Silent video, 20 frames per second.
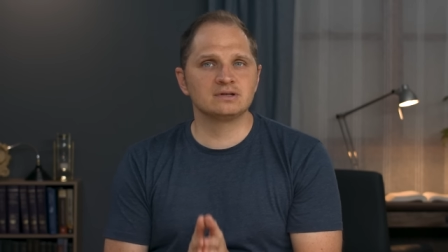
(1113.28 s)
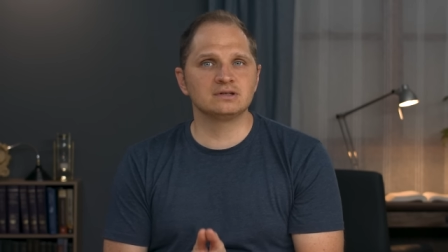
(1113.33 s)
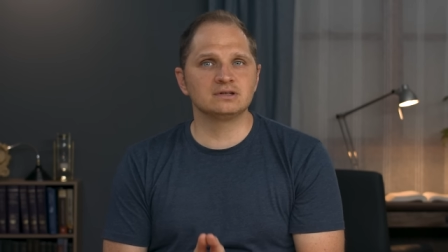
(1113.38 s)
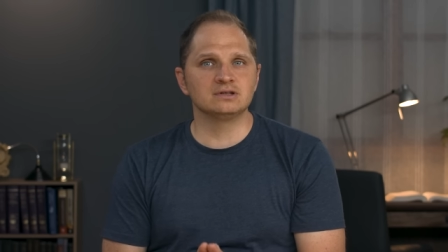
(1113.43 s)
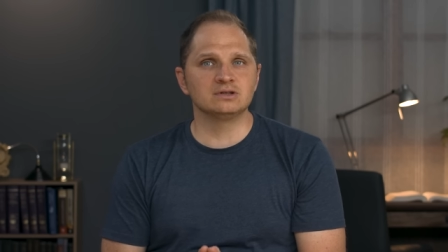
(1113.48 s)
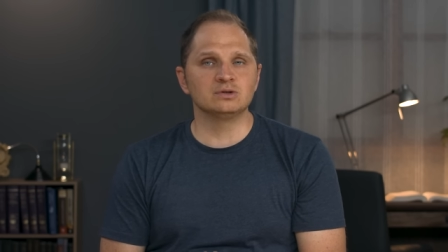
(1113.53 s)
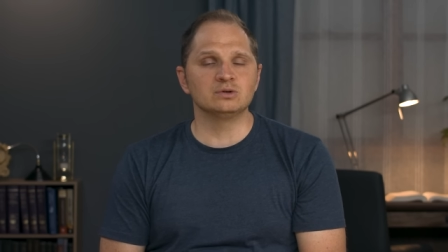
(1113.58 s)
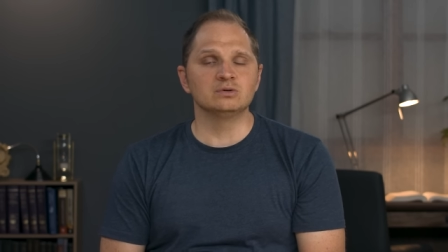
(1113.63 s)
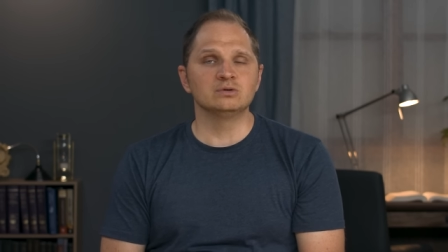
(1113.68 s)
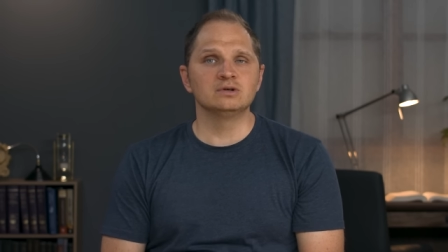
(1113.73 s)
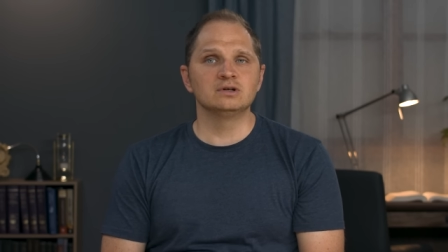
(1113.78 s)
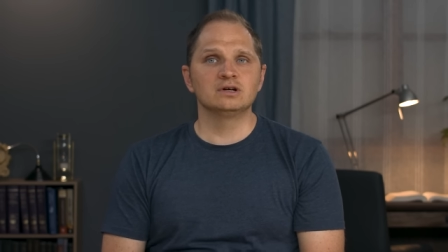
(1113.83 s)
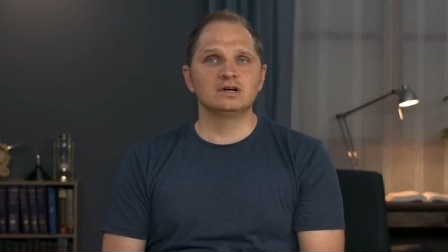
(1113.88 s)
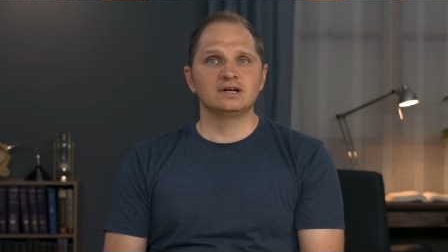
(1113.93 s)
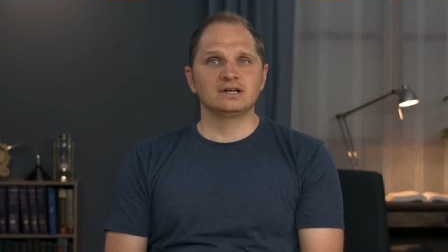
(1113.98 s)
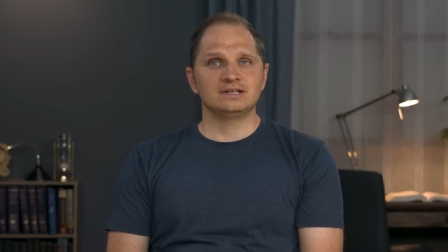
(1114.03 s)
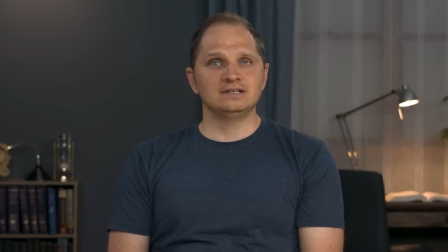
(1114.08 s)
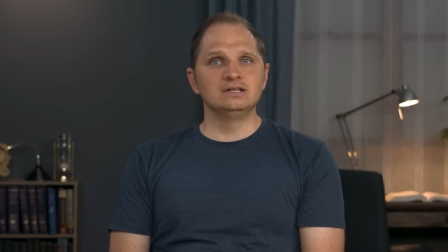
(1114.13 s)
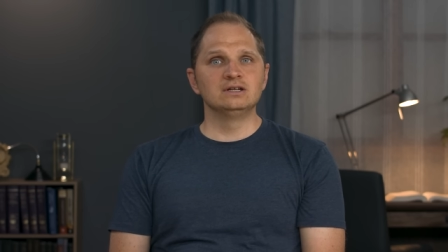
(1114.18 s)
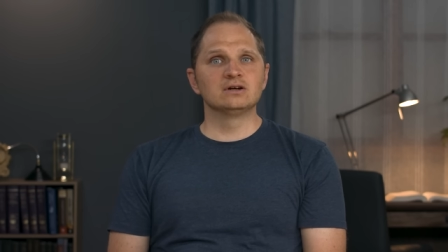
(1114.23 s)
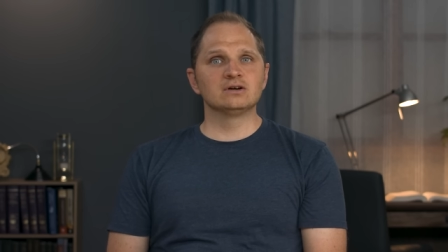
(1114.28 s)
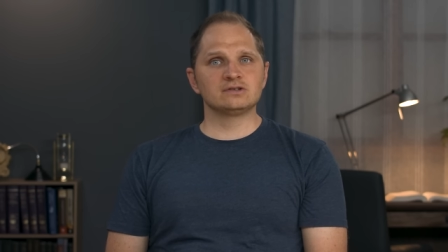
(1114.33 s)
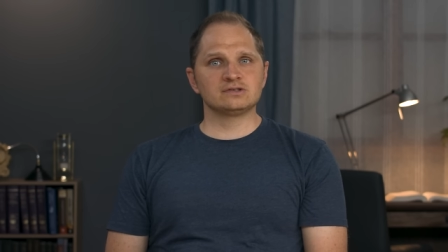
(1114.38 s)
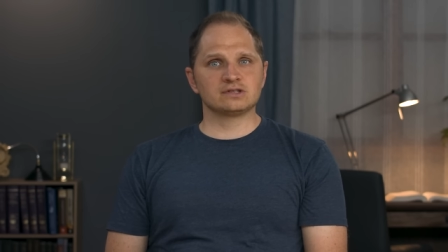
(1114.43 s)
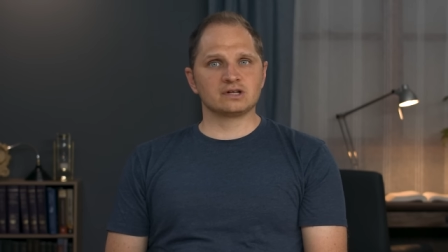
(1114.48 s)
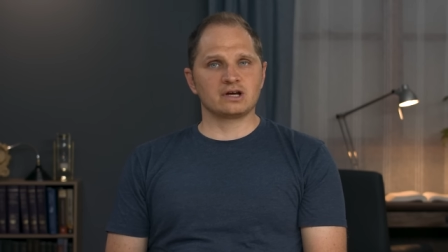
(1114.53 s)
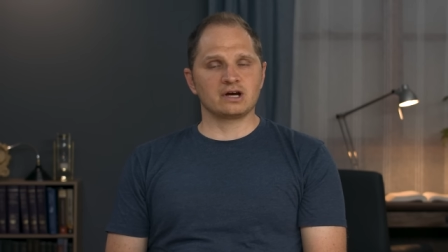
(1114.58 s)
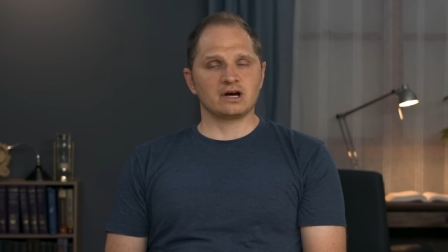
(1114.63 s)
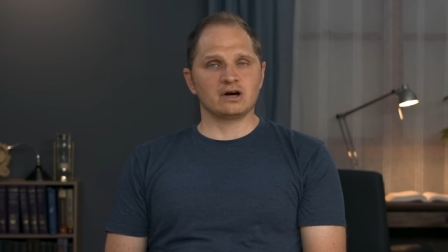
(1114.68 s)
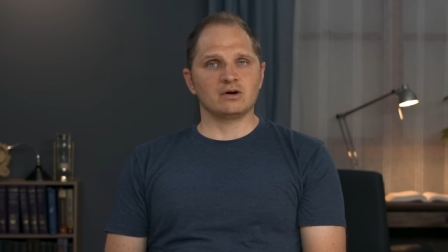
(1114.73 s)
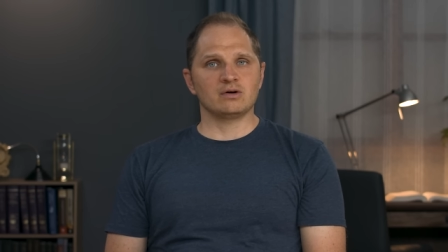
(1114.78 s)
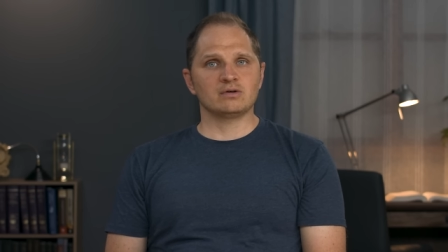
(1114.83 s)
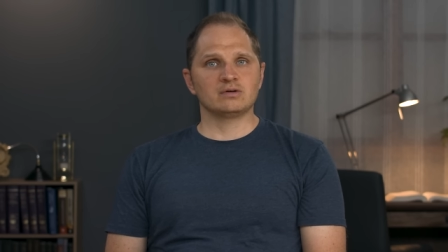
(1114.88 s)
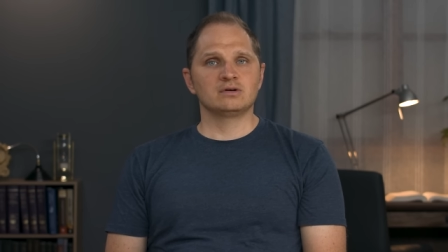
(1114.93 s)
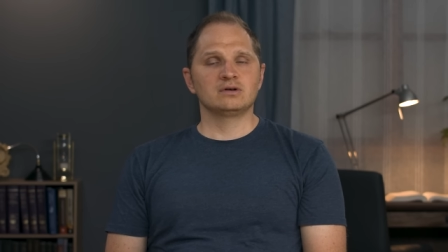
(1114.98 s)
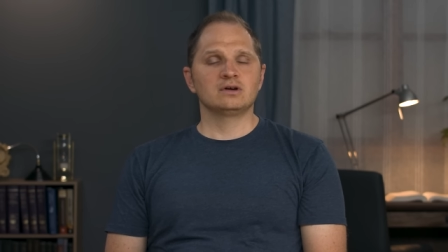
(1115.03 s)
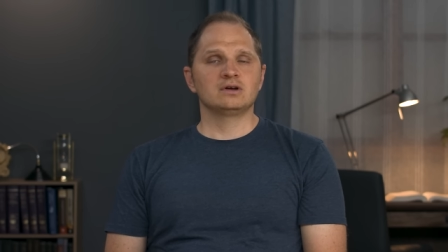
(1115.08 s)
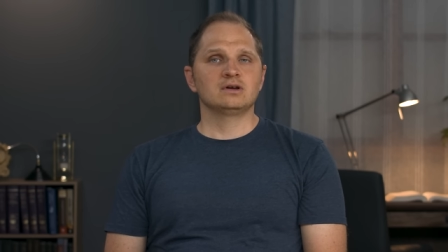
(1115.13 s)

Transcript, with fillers: to you years ago